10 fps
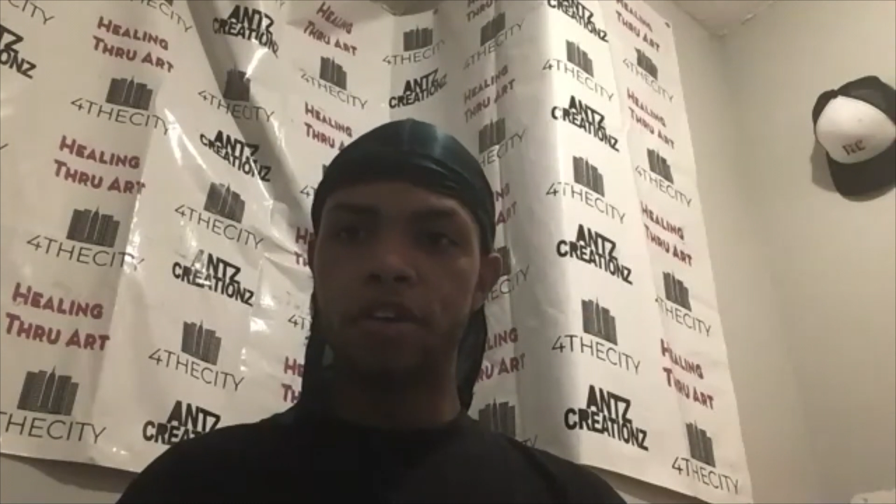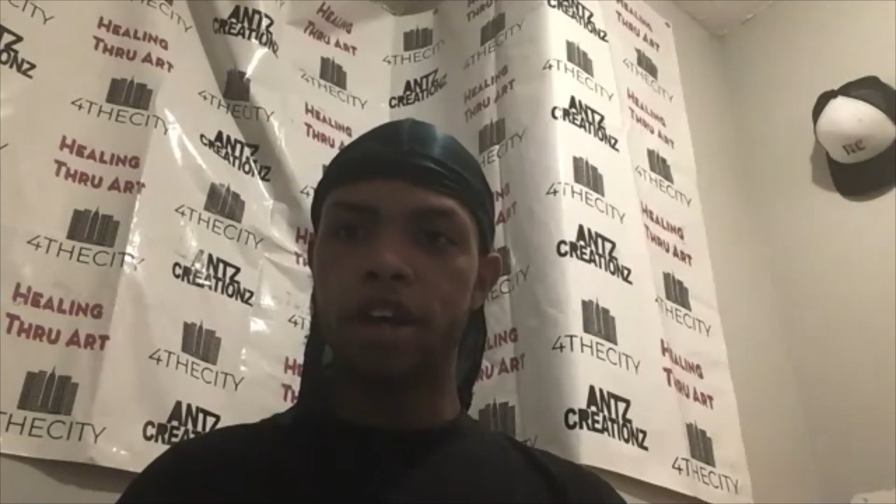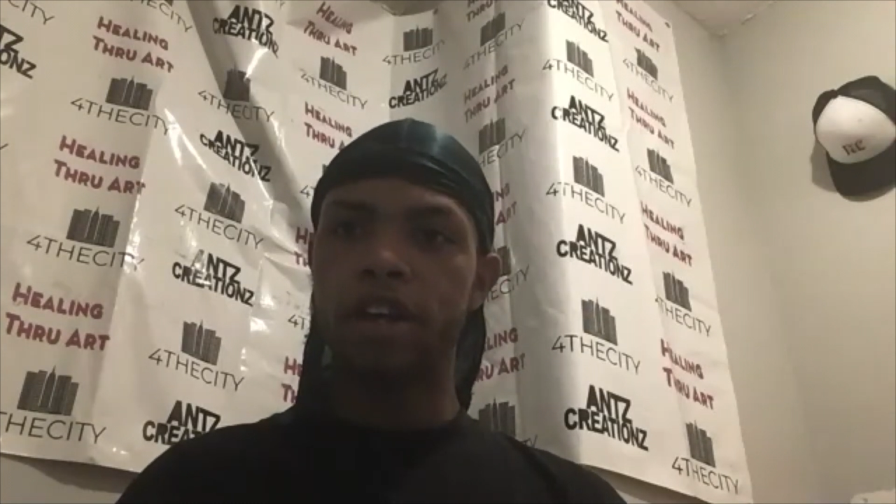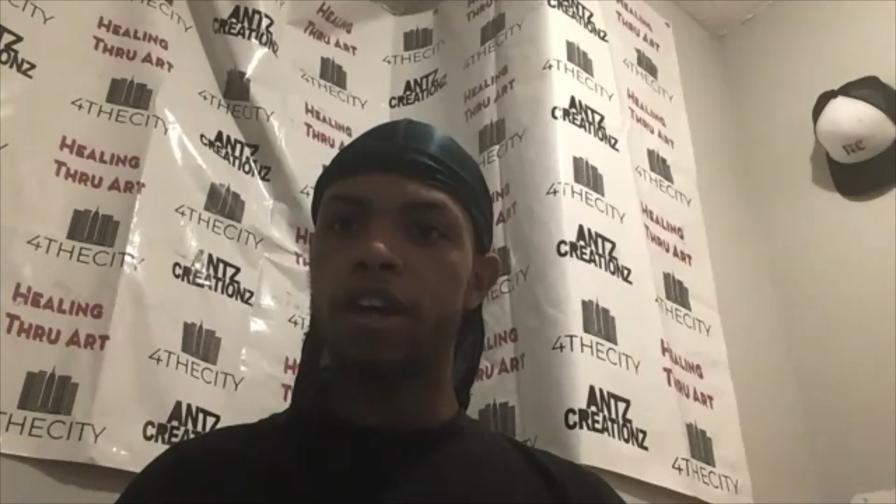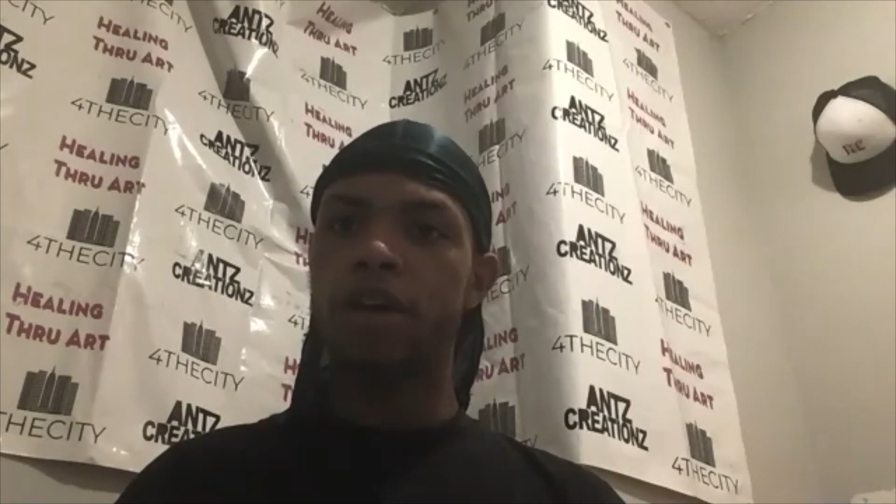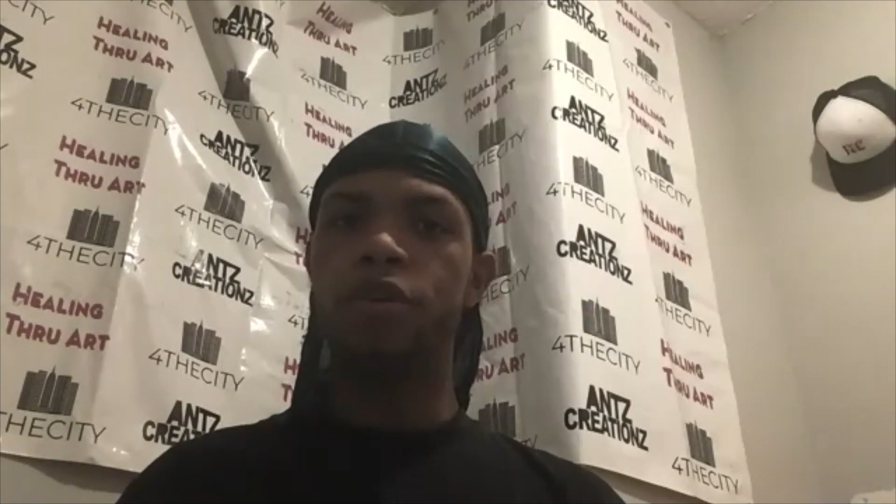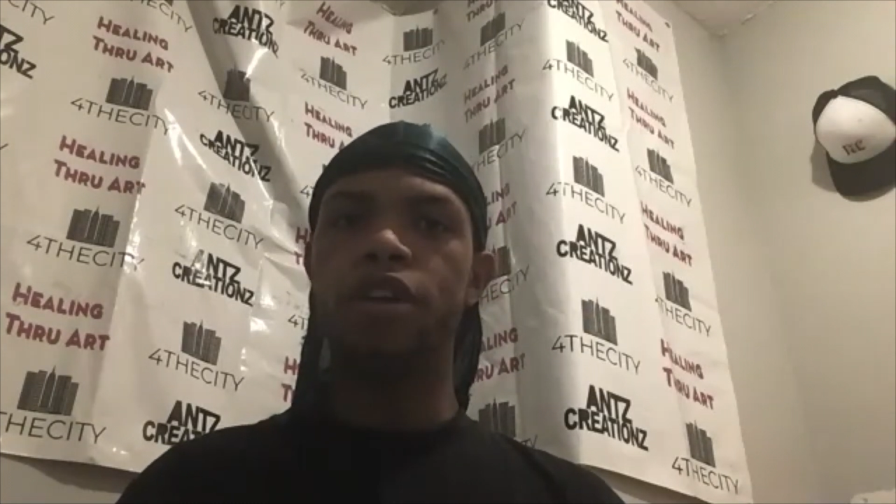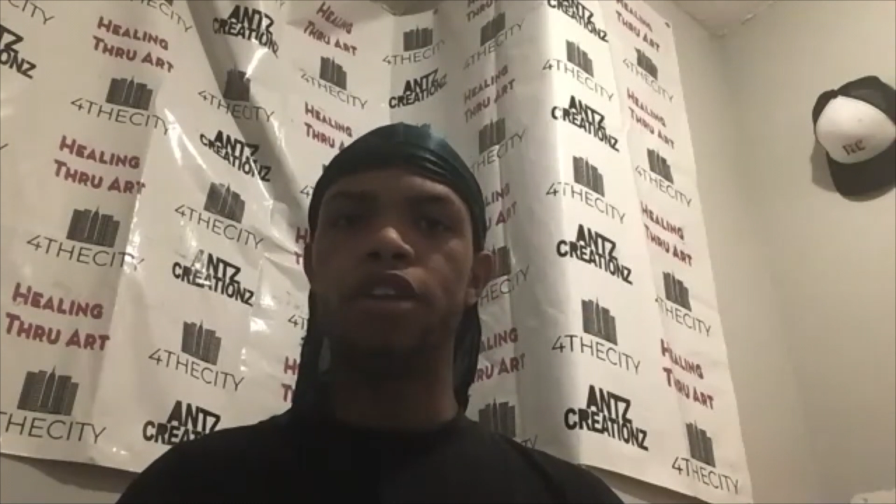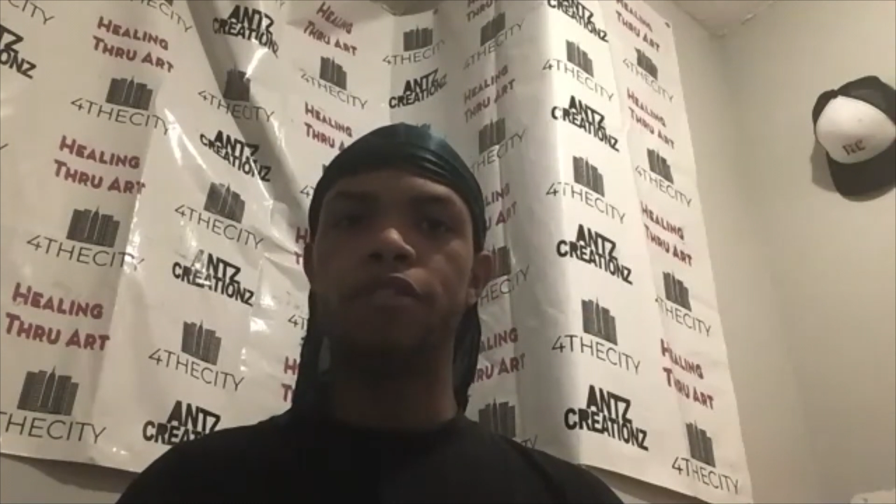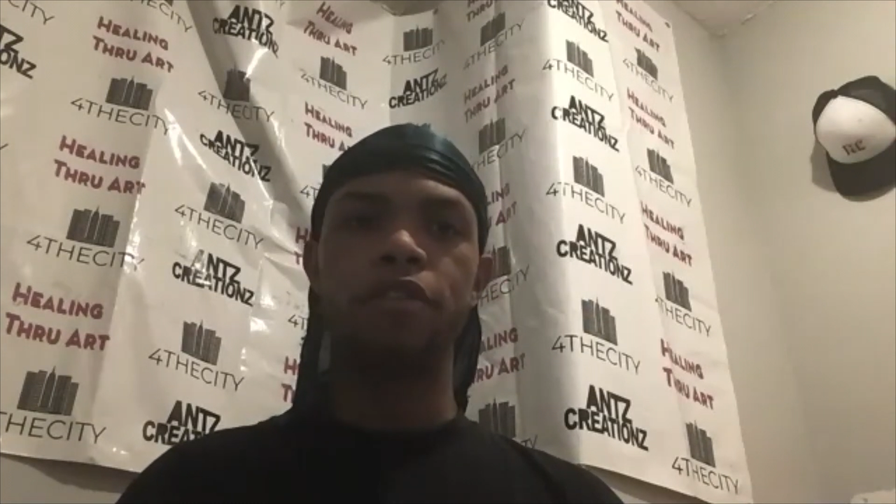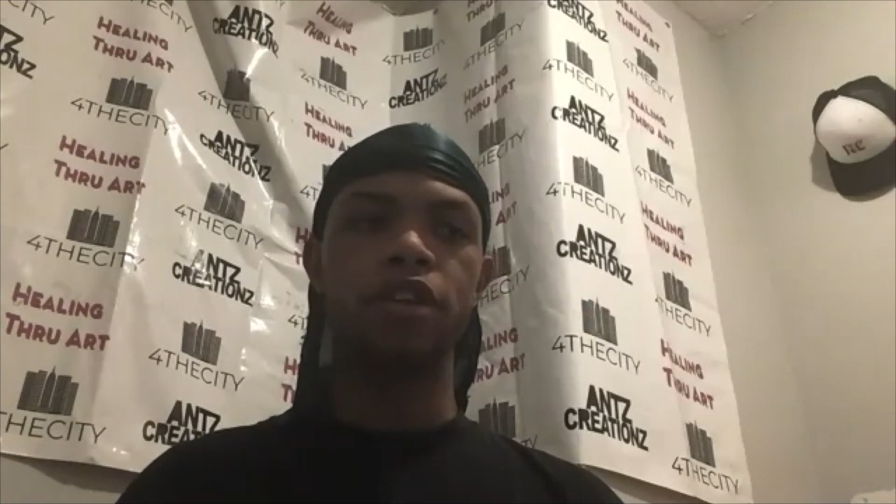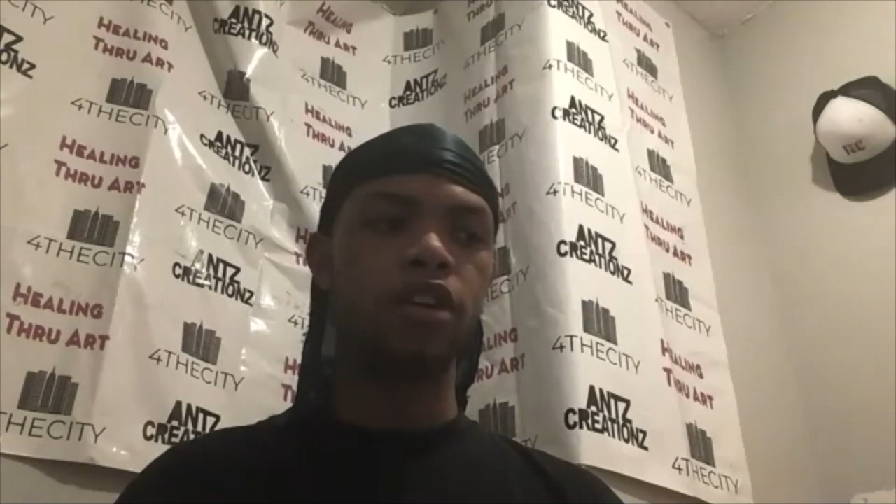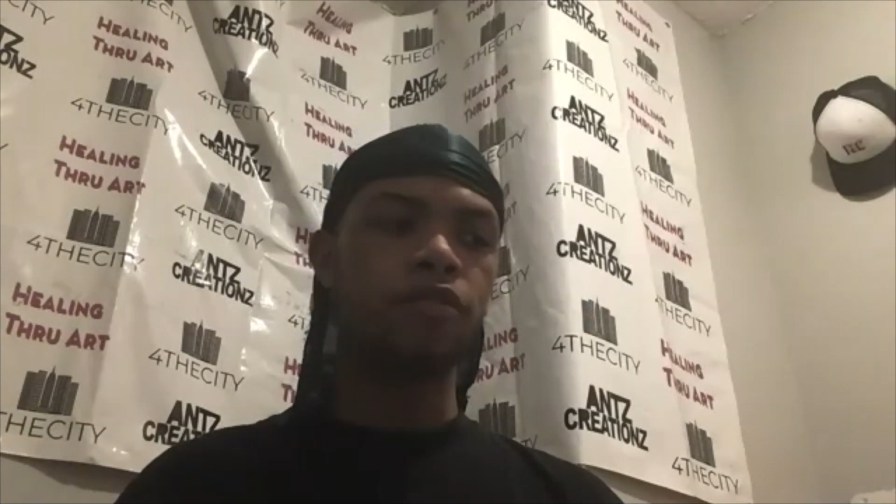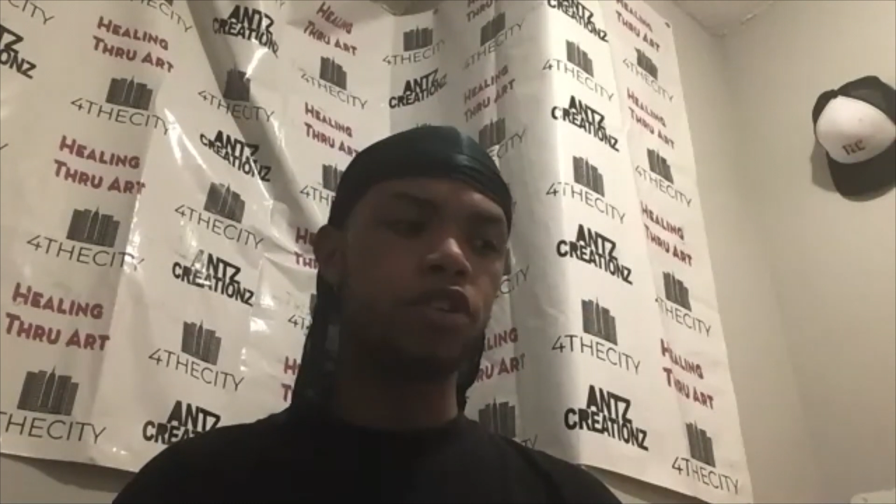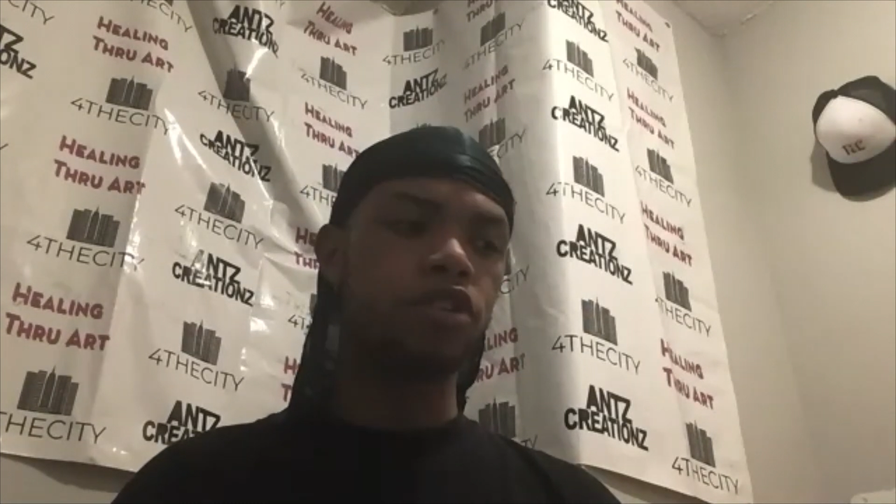Like I wanted the feeling
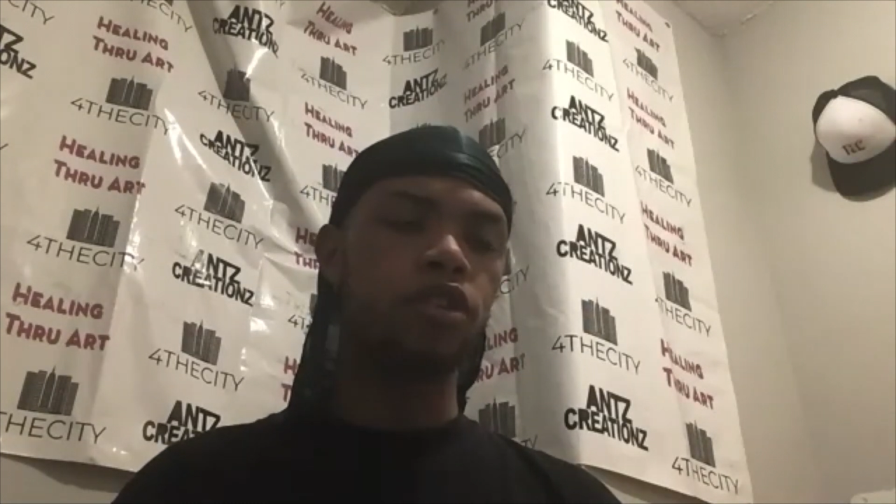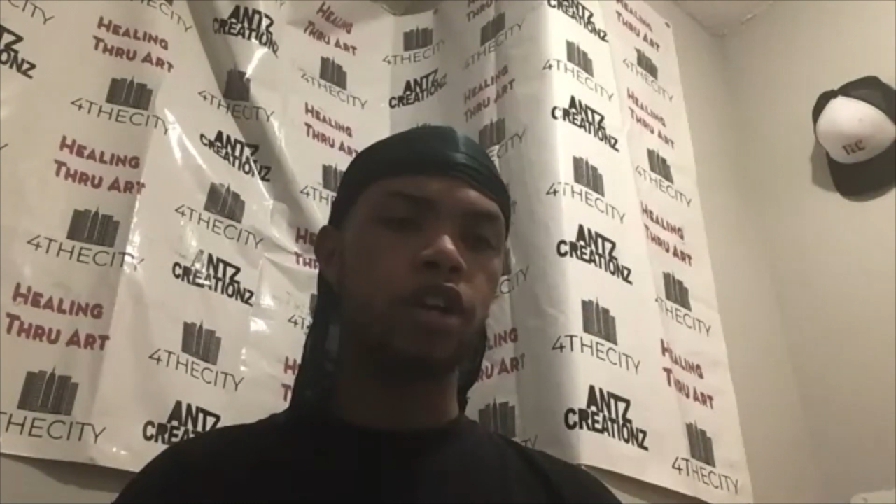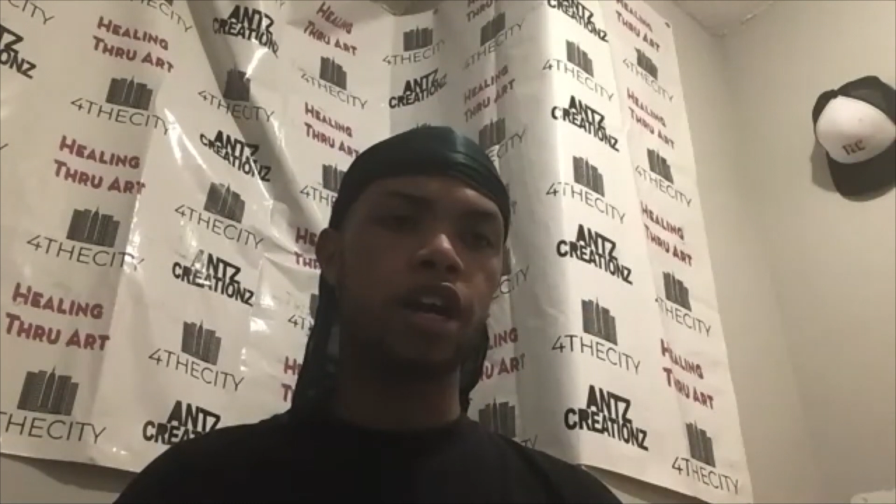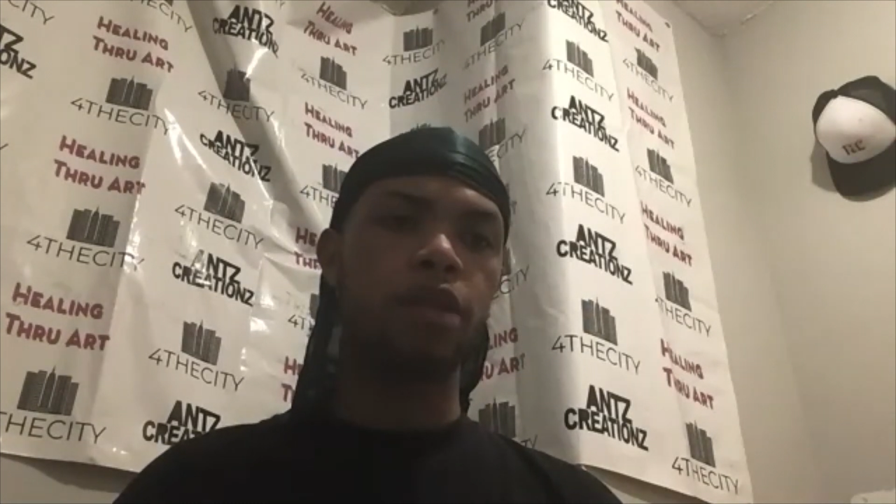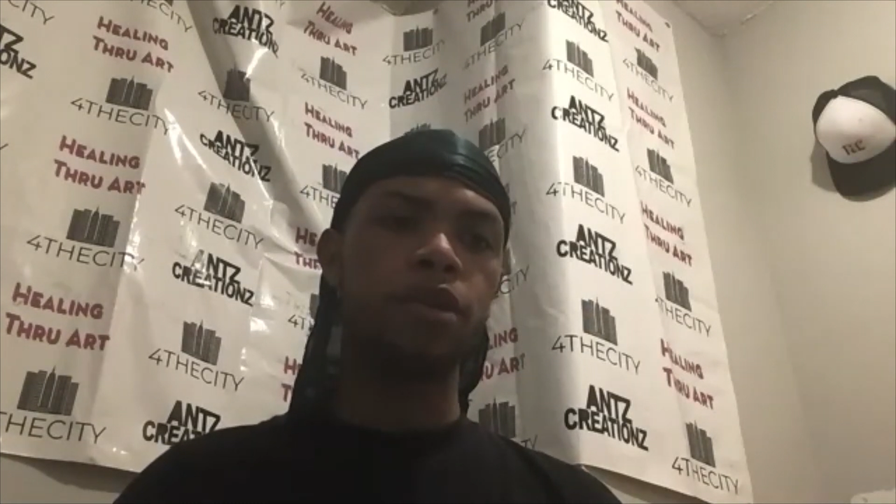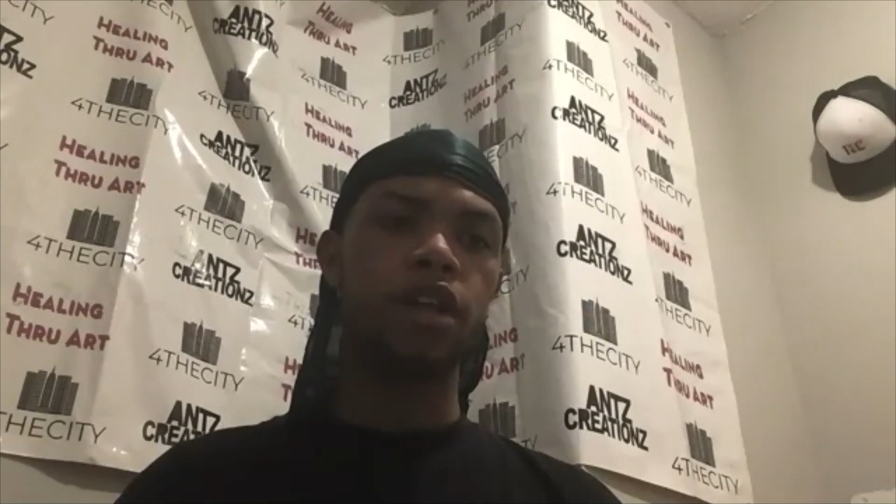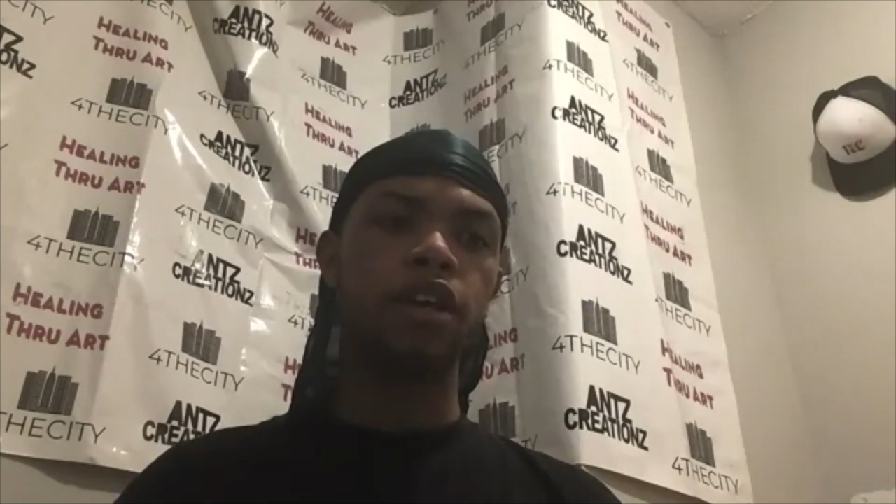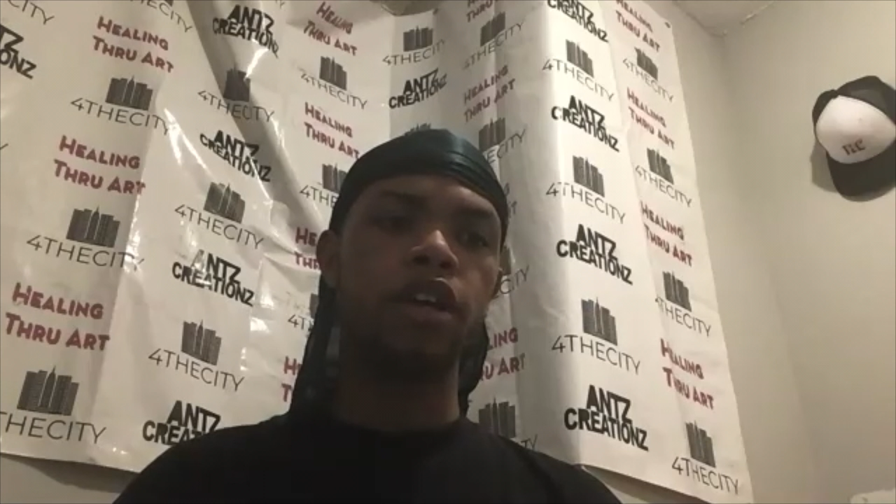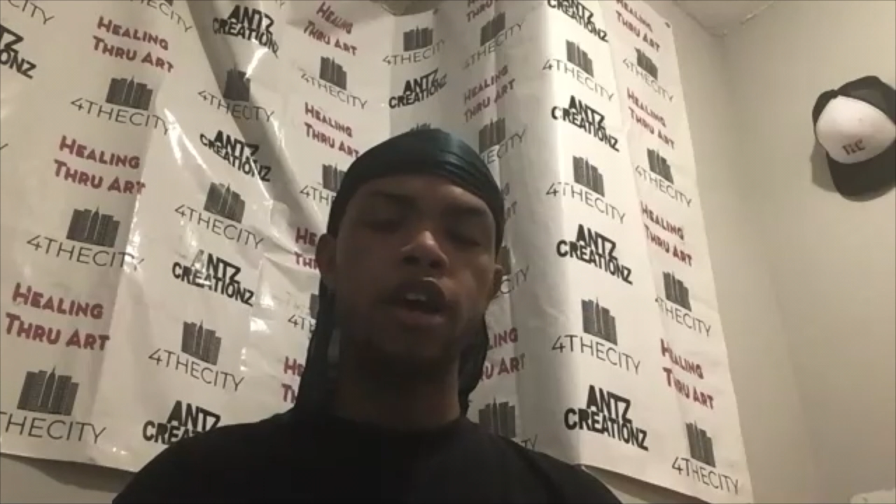of the shoe to kind of be like